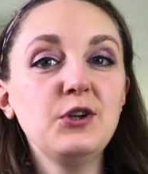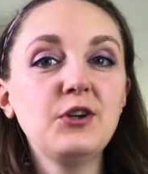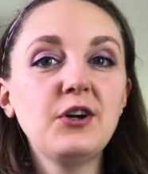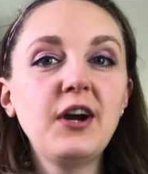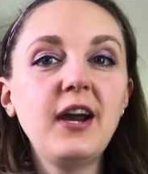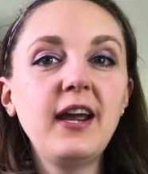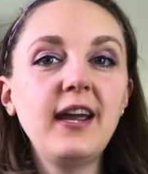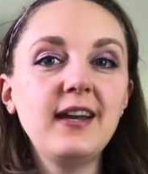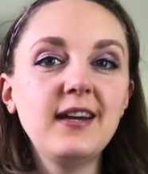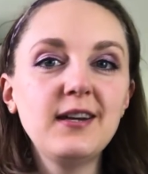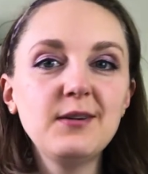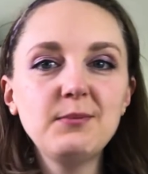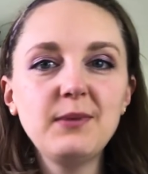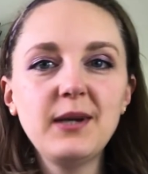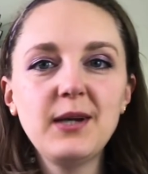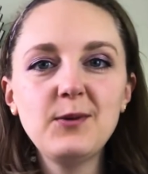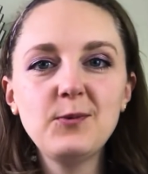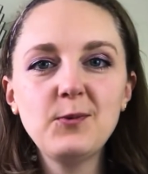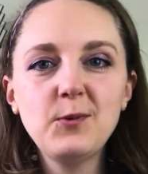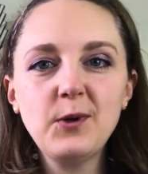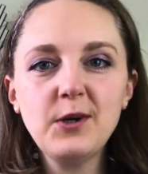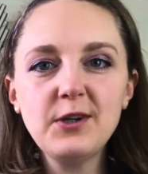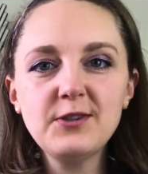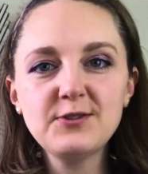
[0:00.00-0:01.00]
your
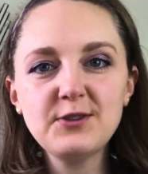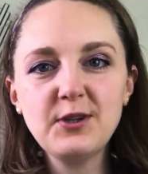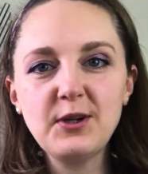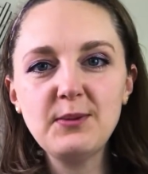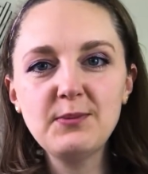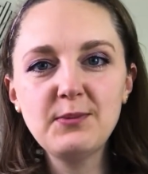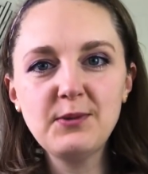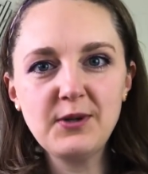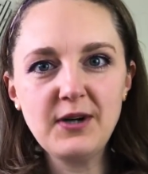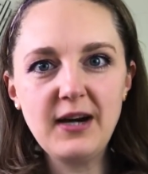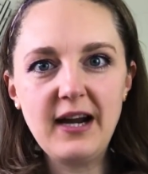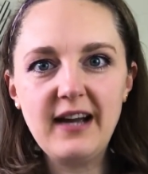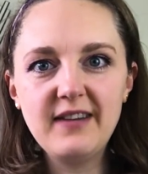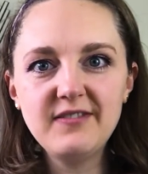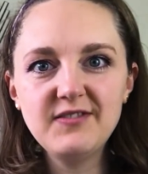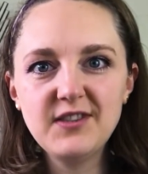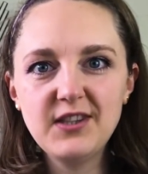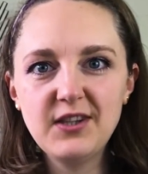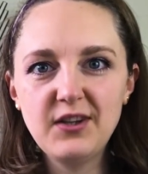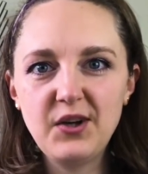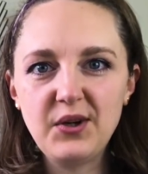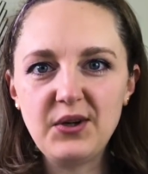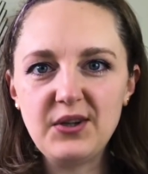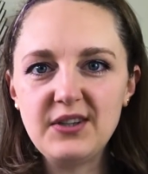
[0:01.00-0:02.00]
handmade wardrobe
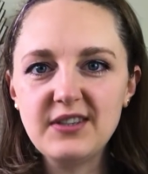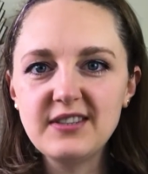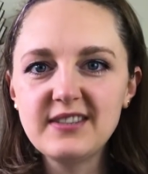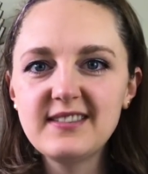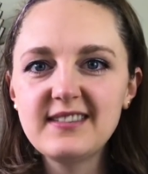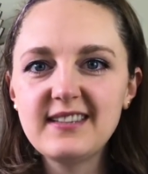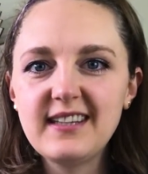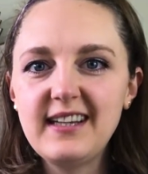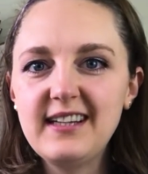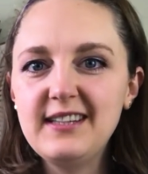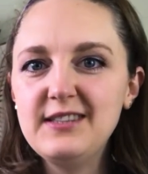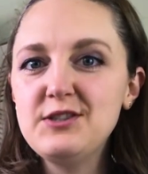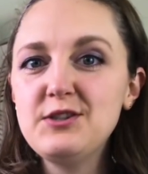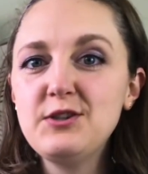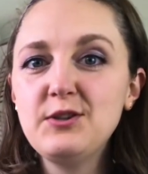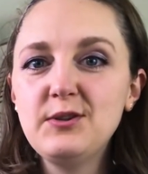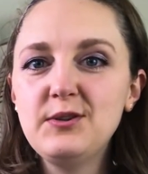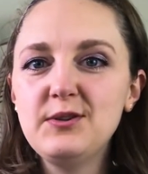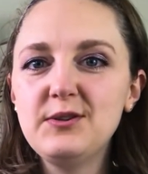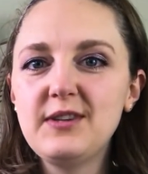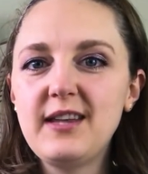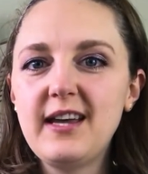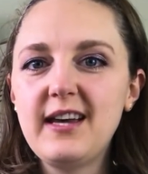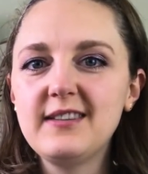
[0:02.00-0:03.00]
crafting goals in
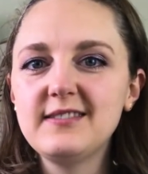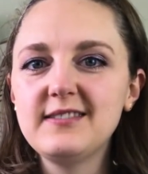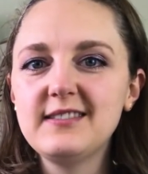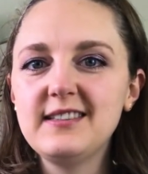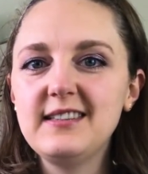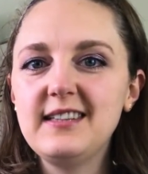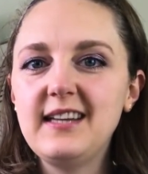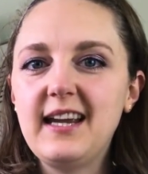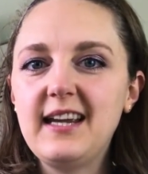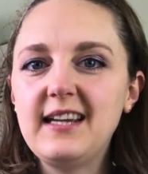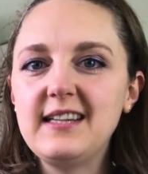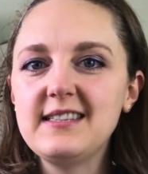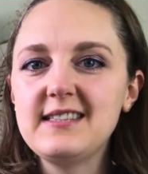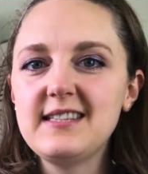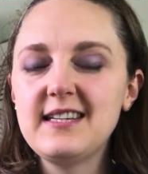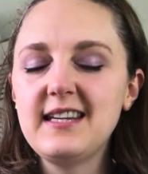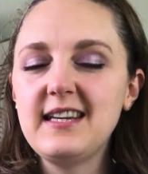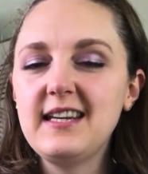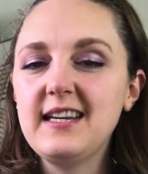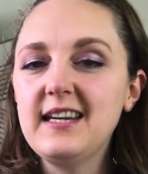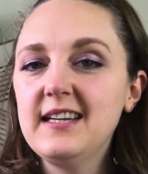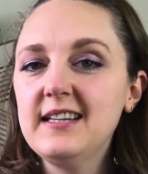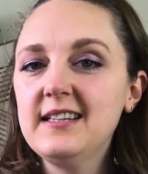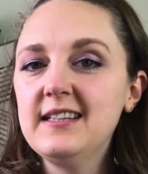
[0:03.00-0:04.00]

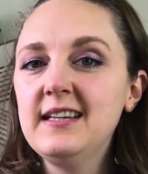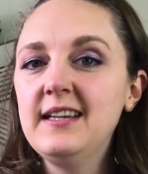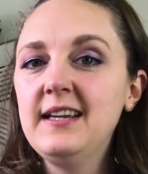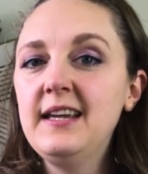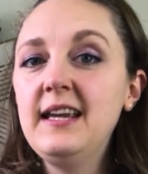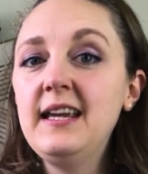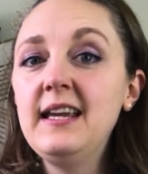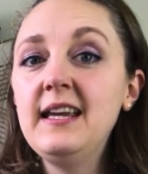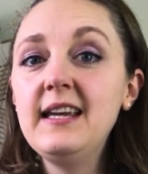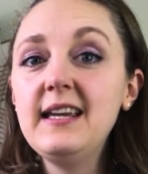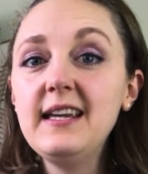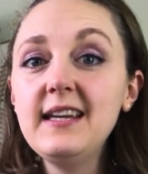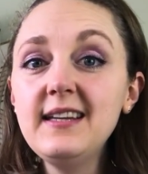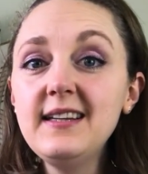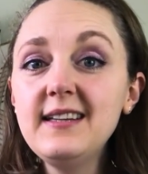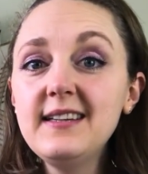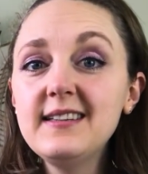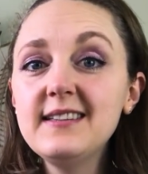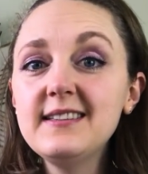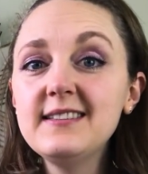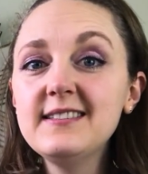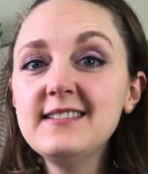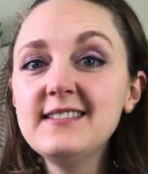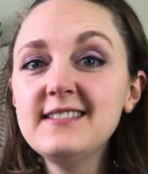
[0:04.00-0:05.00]
2019
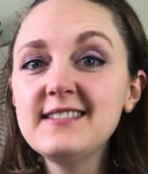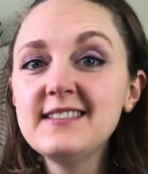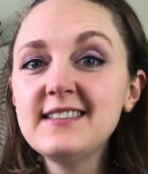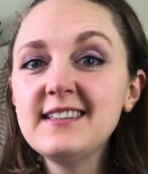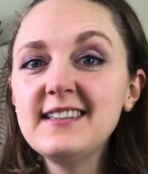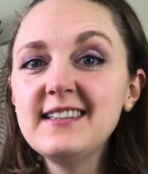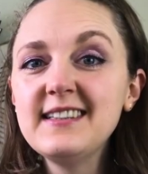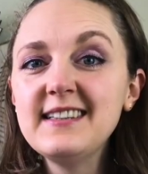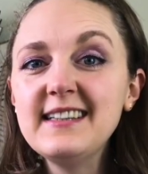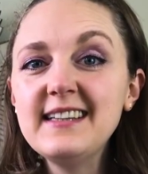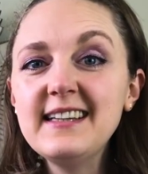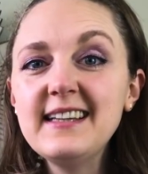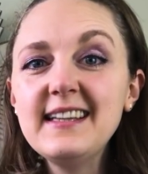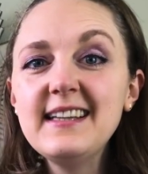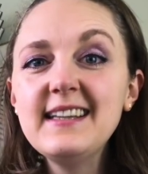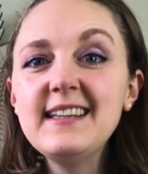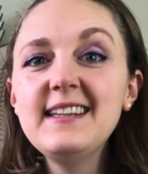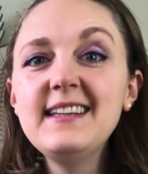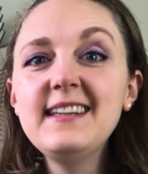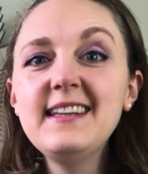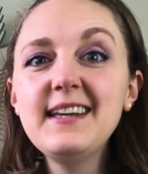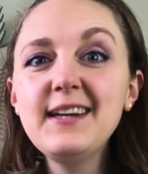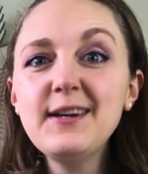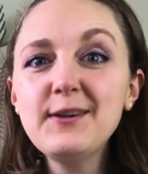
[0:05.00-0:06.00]
is
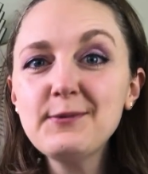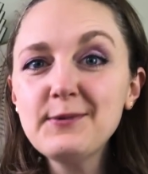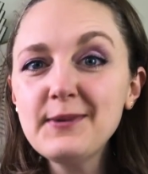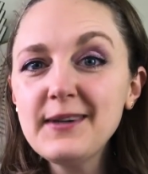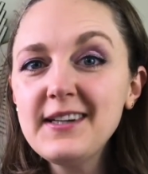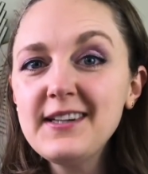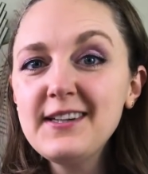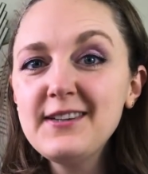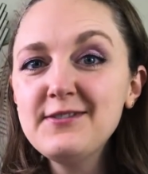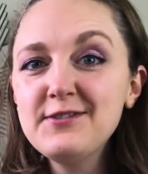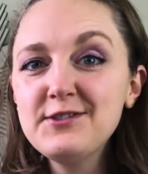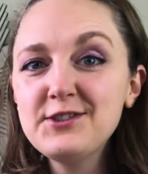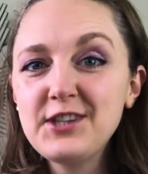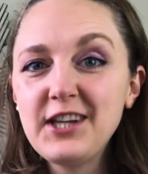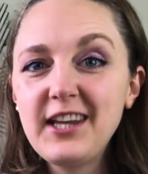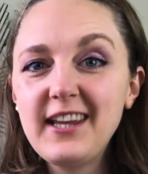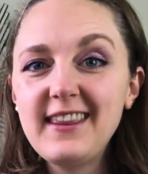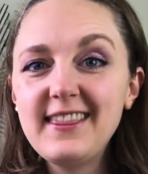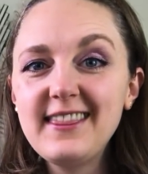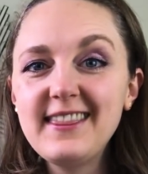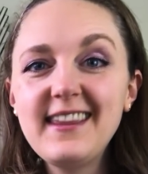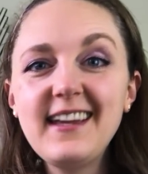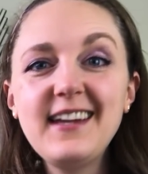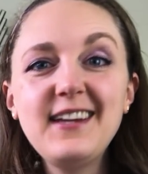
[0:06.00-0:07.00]
get rid of
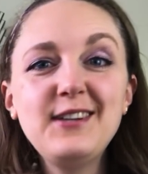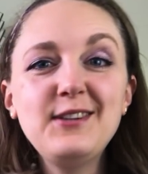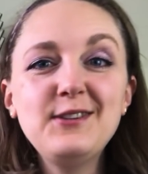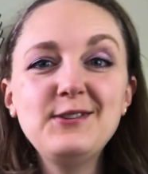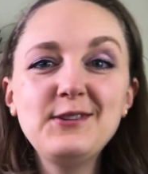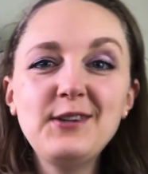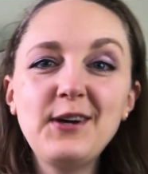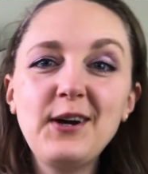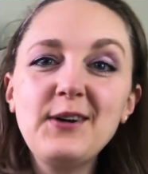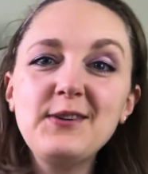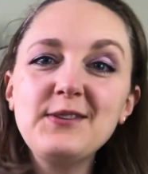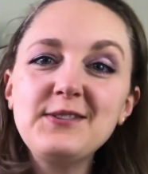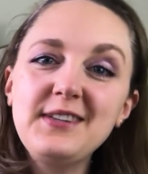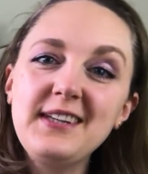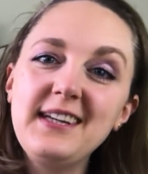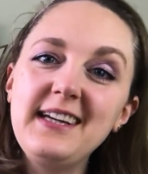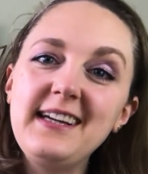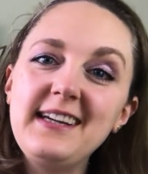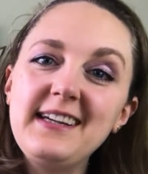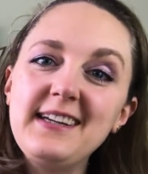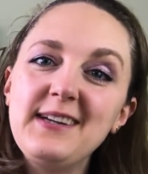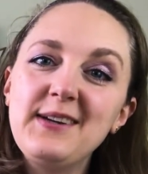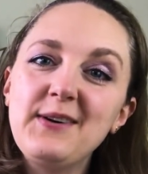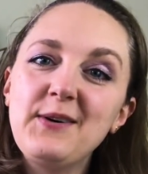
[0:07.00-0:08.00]
shit that you don't
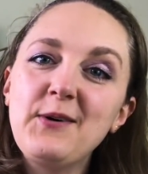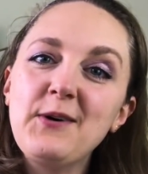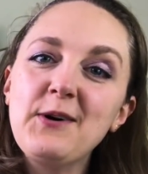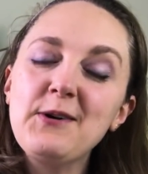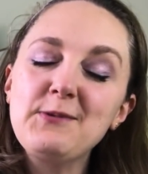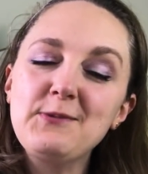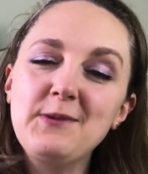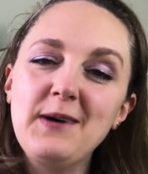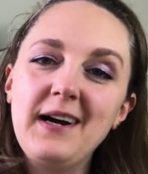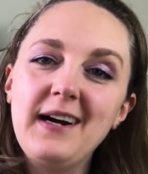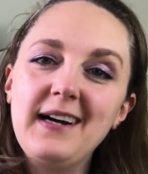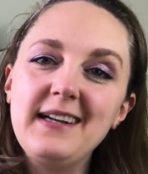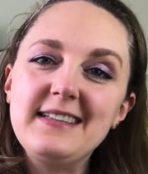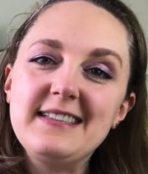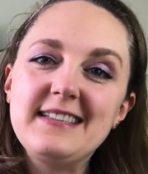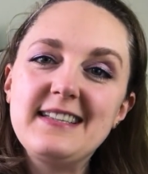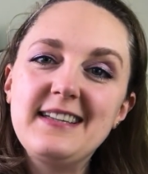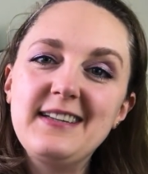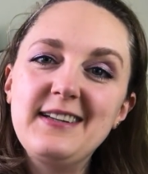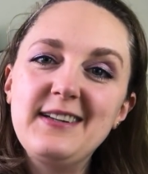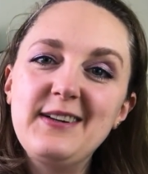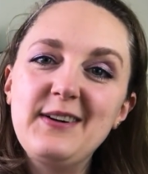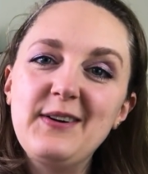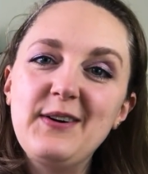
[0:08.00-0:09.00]
need or
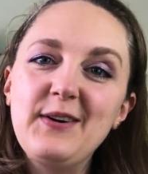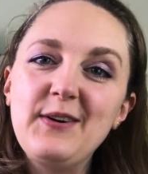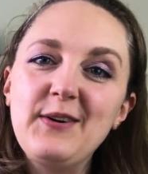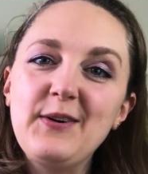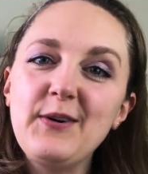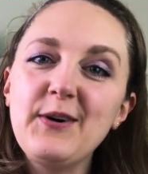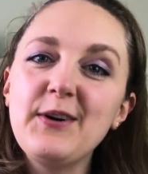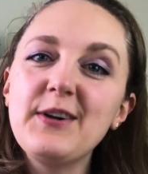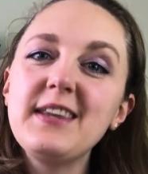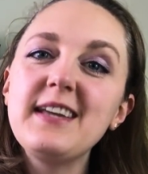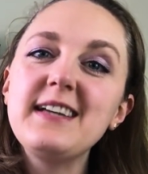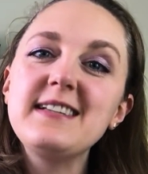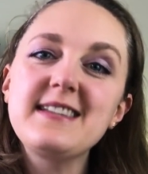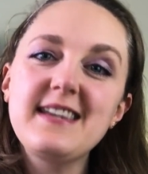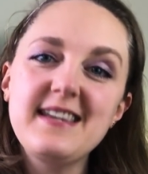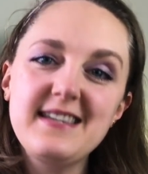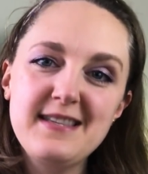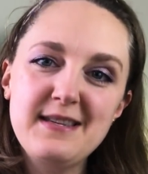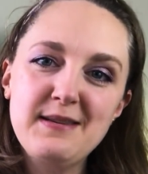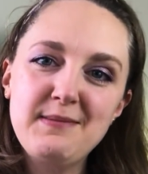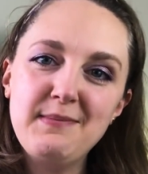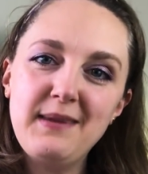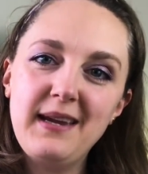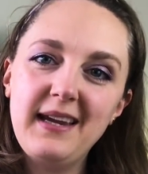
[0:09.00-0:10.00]
want or that
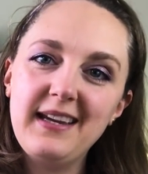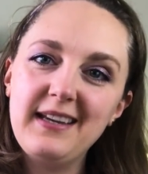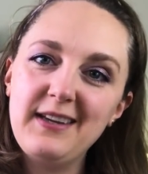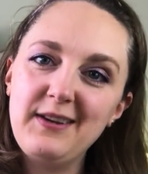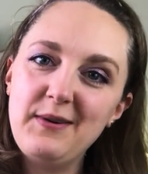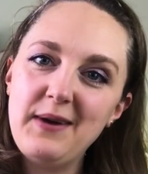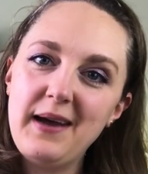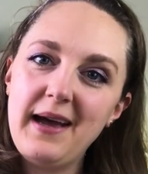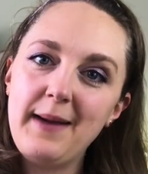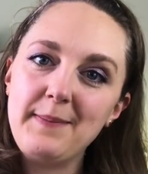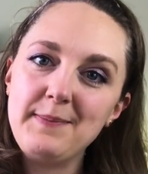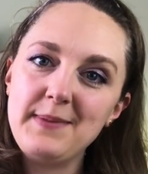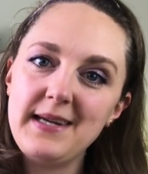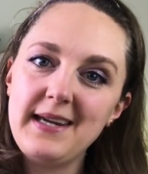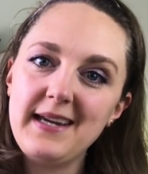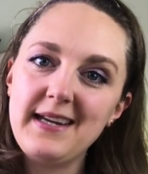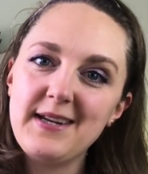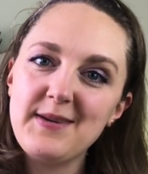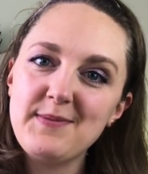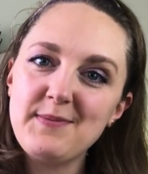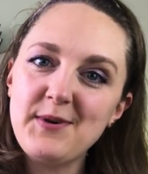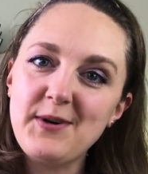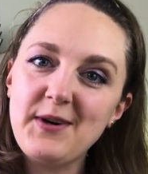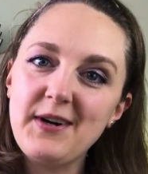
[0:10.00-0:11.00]
doesn't make you happy
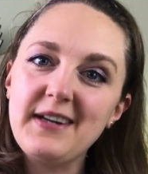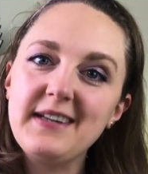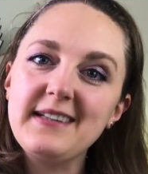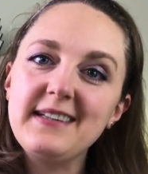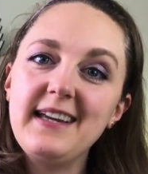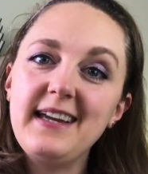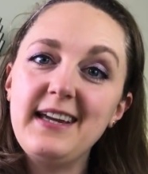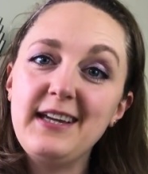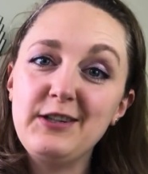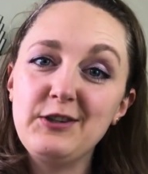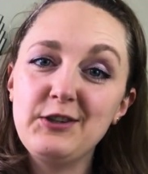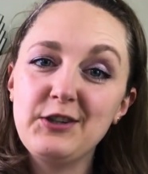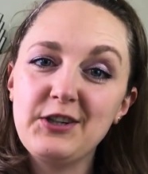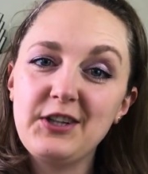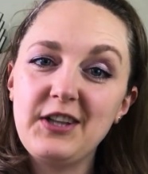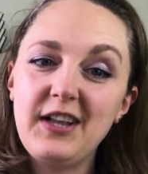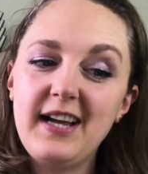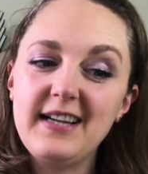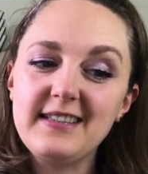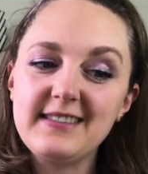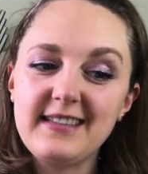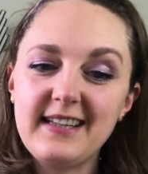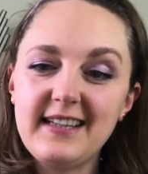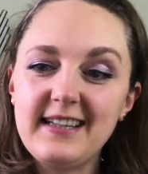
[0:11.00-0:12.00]
anymore in your
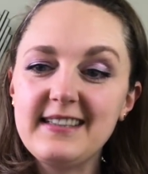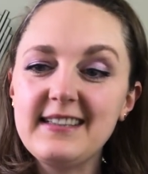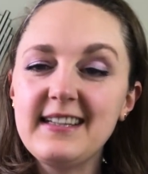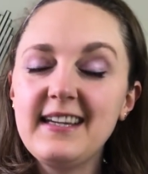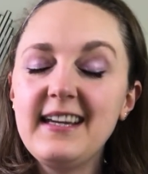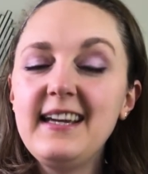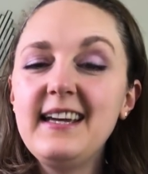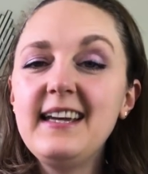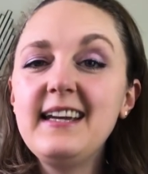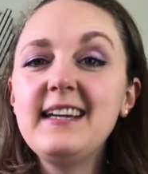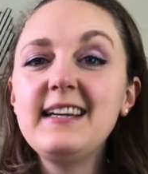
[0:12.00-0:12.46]
closet.